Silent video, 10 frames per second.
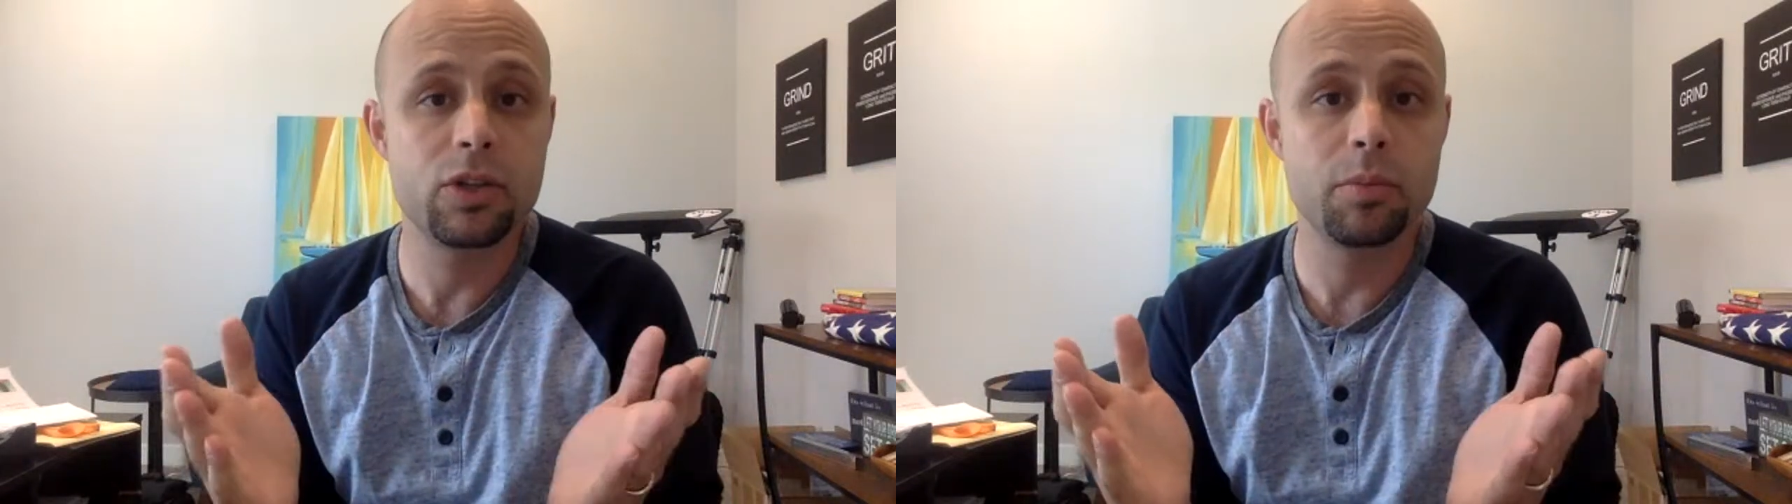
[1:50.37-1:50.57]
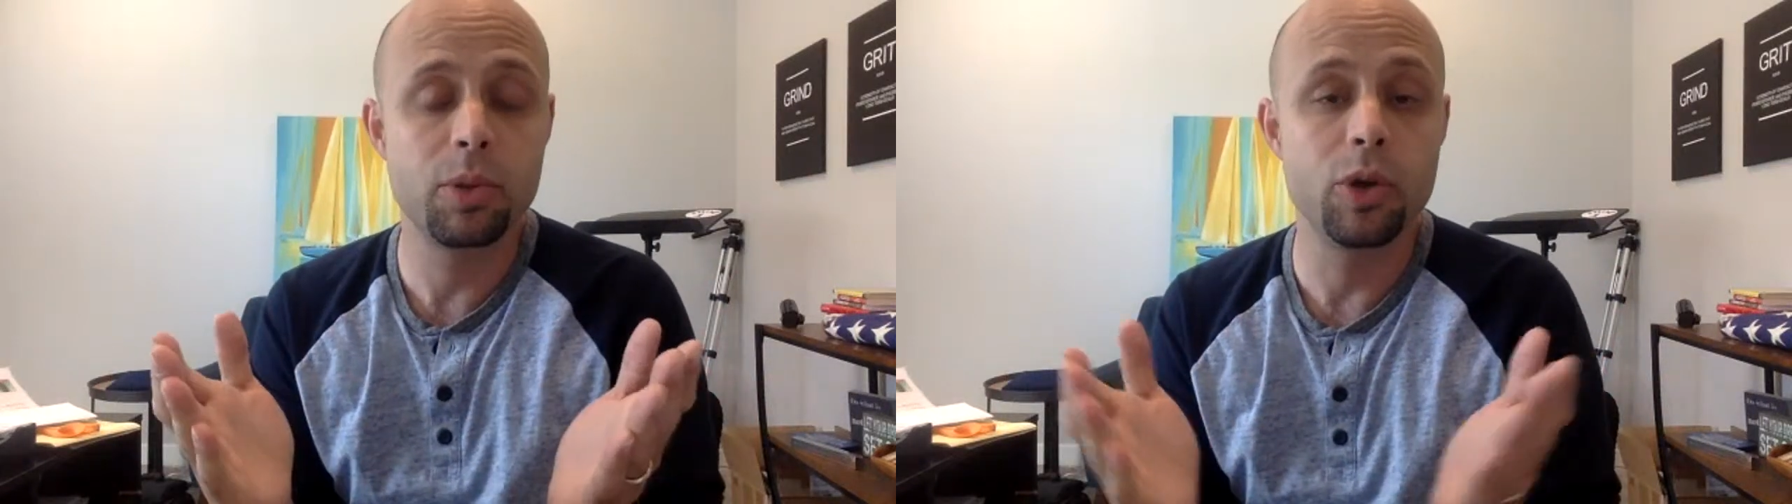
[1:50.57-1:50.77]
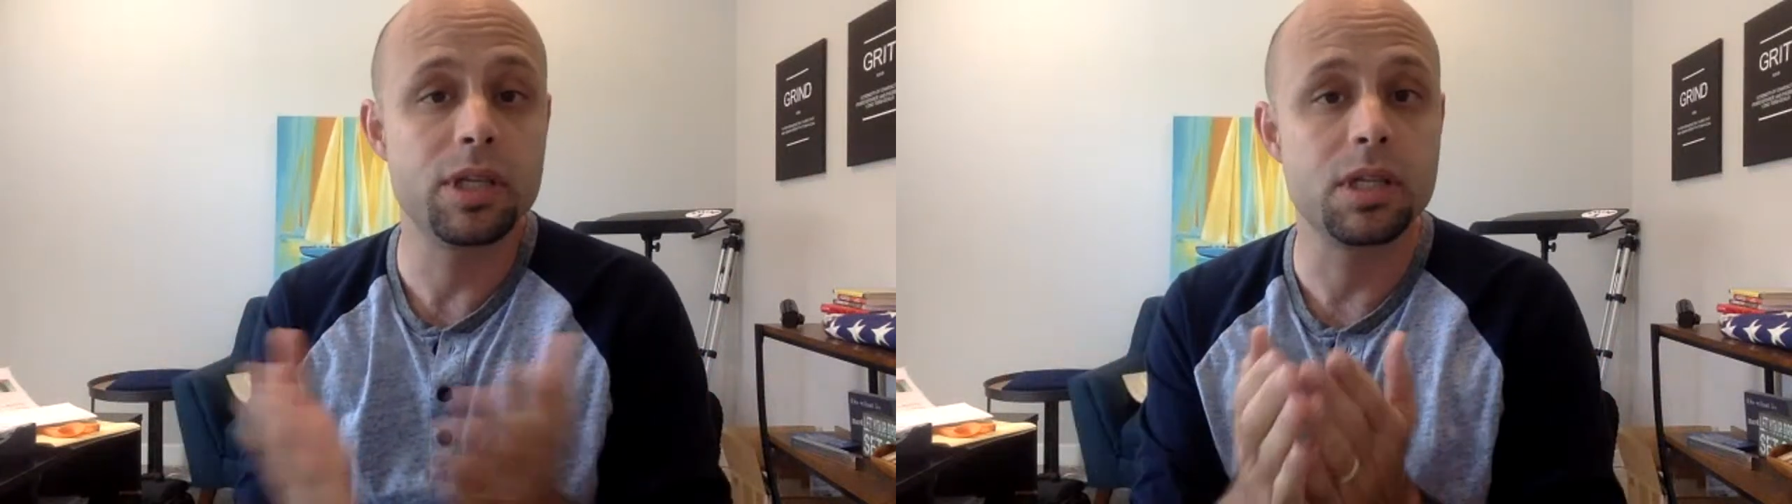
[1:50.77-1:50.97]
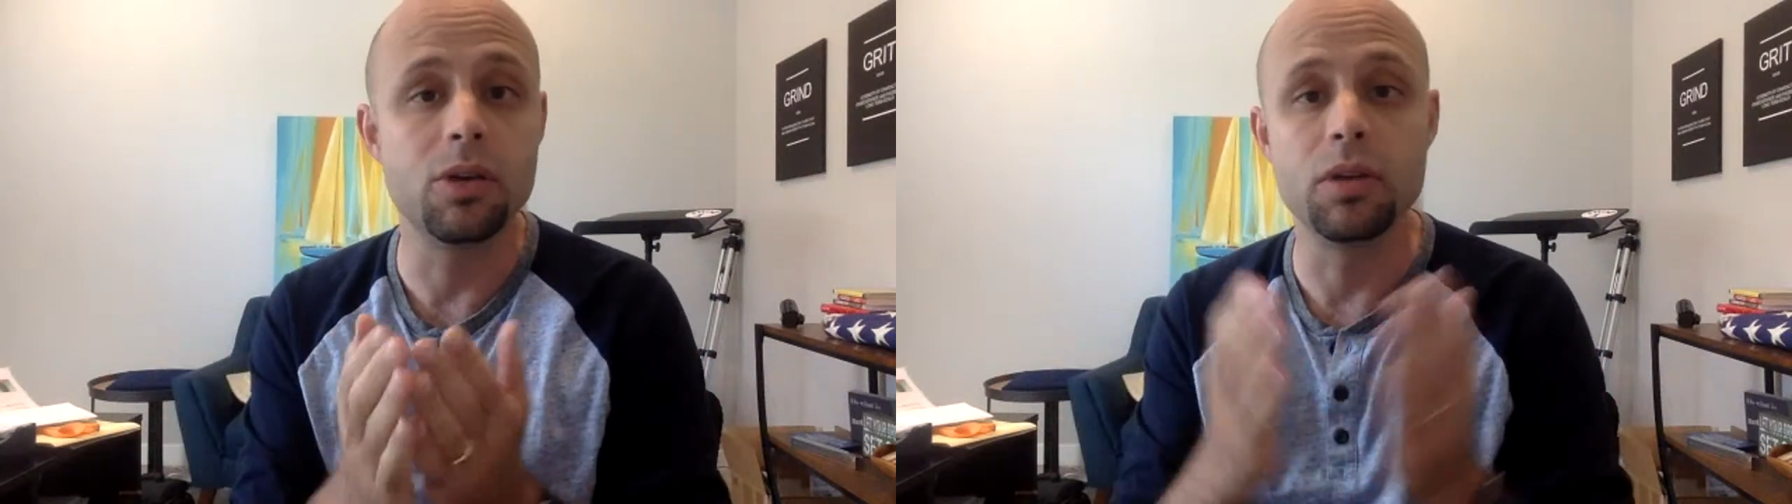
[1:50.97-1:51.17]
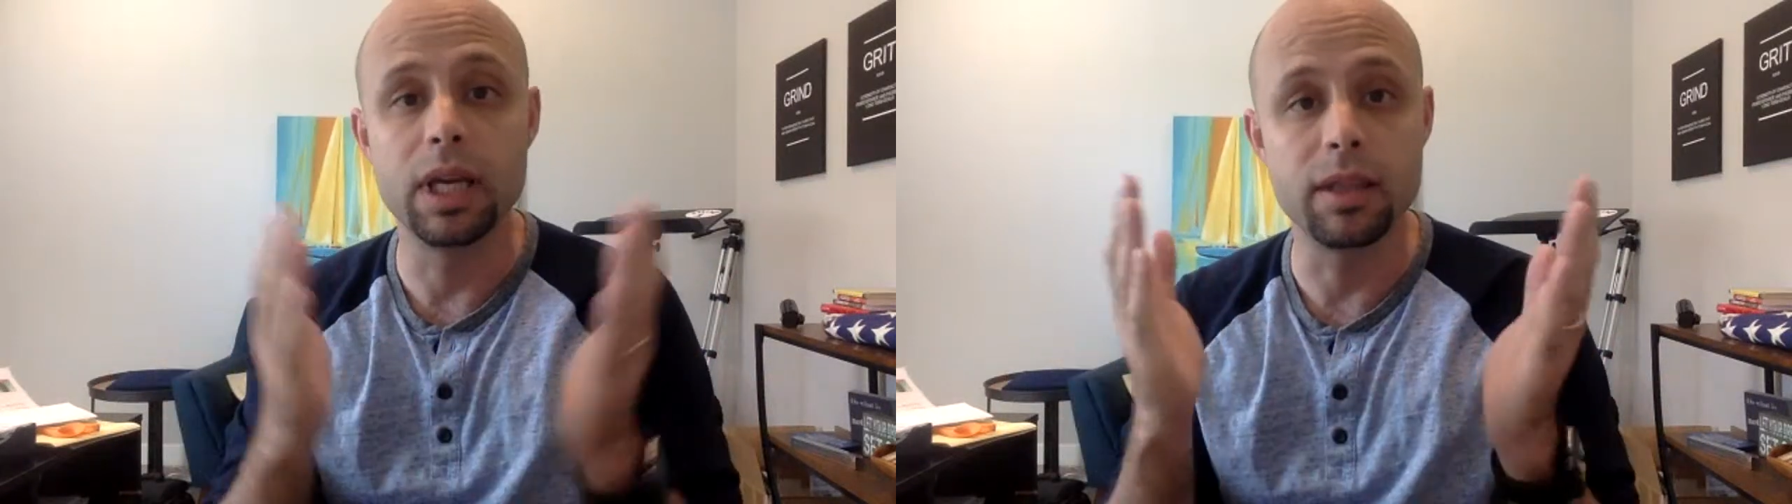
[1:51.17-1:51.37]
your employees
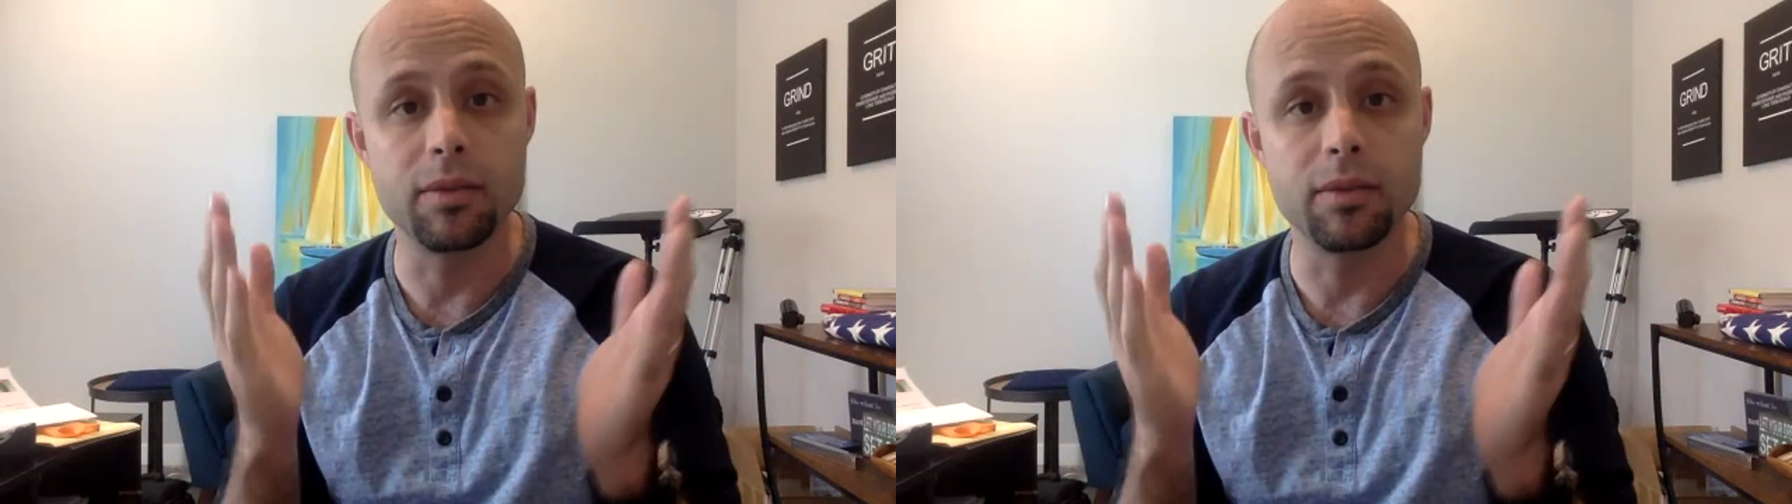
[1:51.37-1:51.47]
know, like,